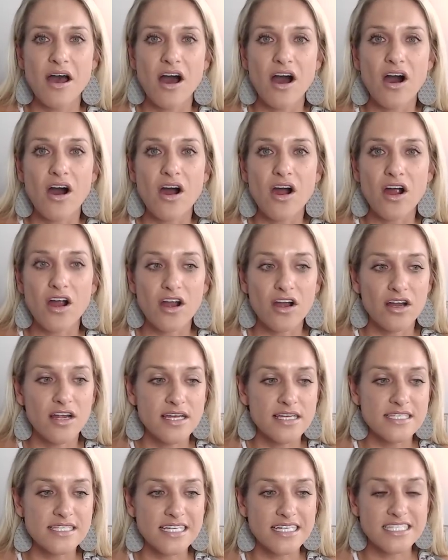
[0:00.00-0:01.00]
are
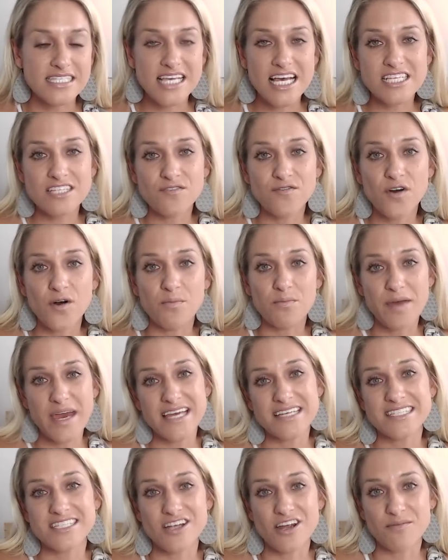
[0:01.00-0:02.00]
successful
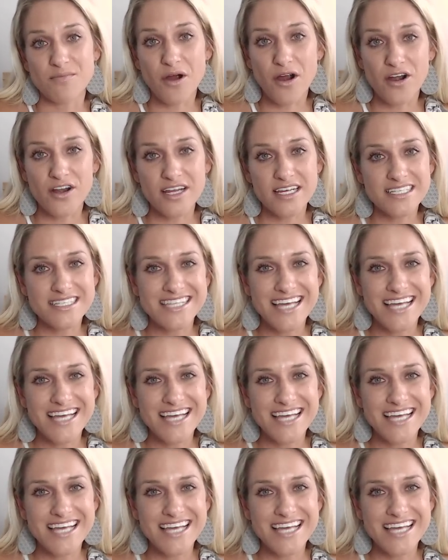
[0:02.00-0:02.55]
based on parties.